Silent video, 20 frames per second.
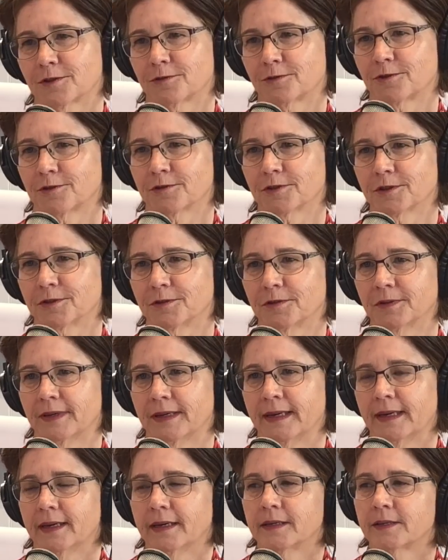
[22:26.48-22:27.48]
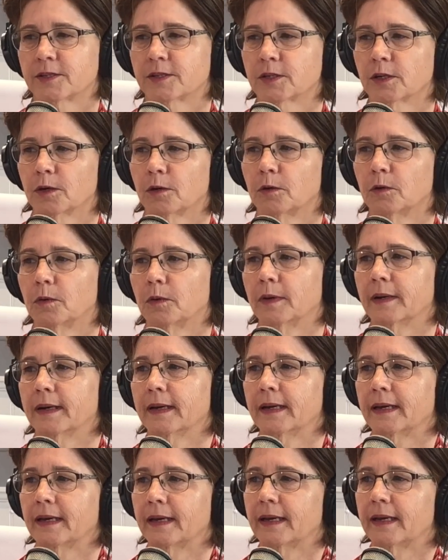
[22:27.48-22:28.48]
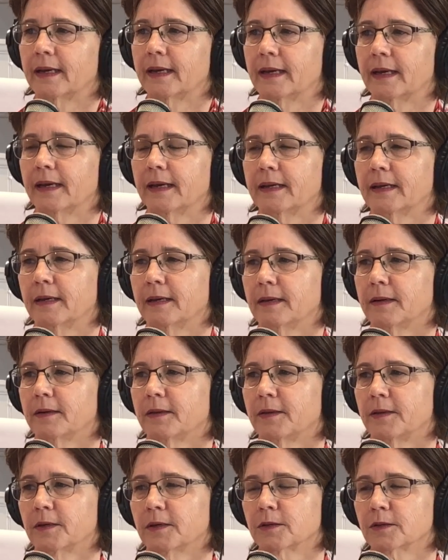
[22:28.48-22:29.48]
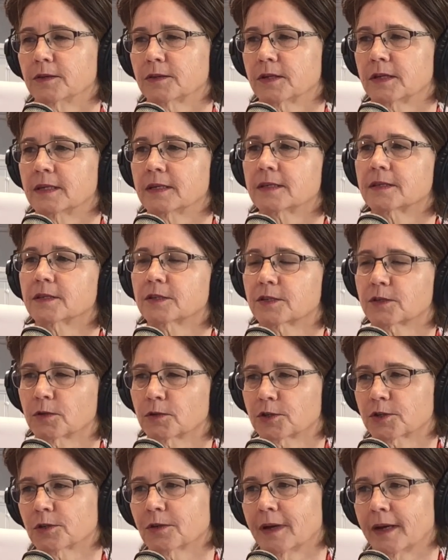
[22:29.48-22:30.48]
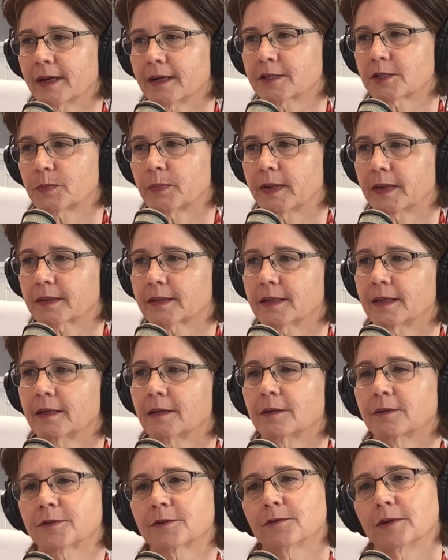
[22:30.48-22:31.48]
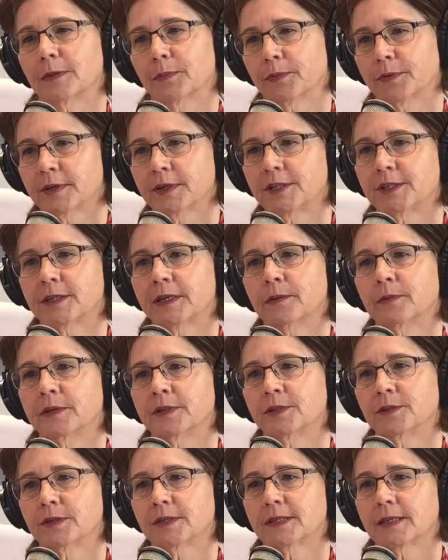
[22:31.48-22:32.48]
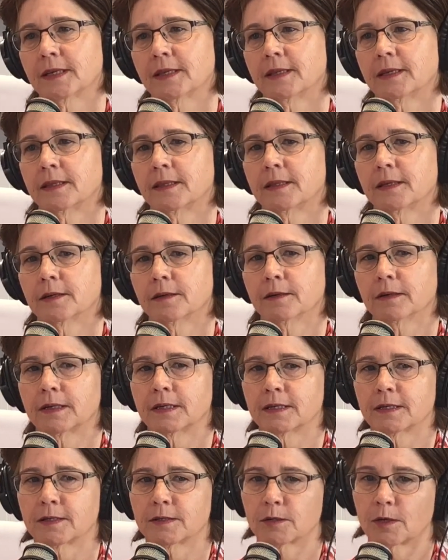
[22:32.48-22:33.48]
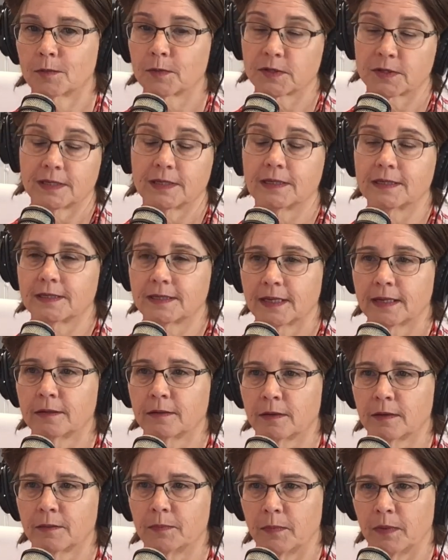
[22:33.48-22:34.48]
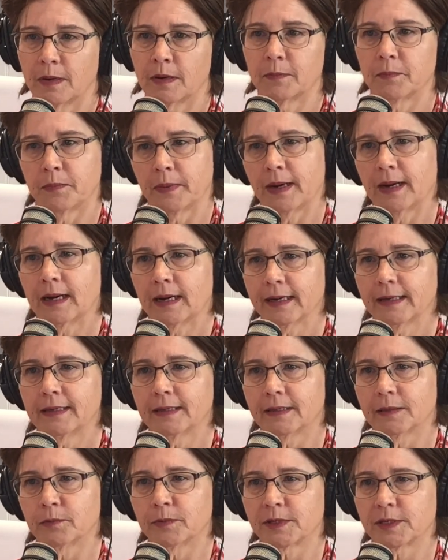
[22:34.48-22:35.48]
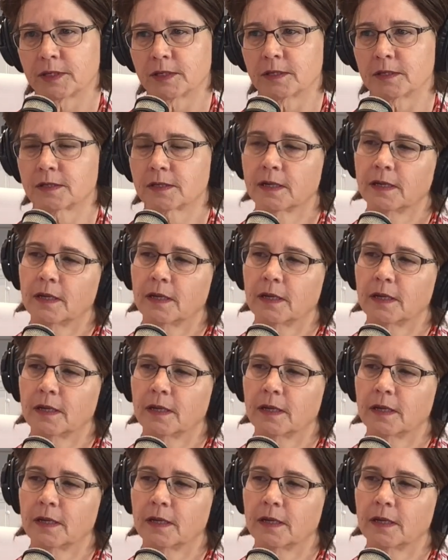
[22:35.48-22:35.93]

true. So there is the social aspect. And also I appreciate what you said, that there is almost an intent behind it, which is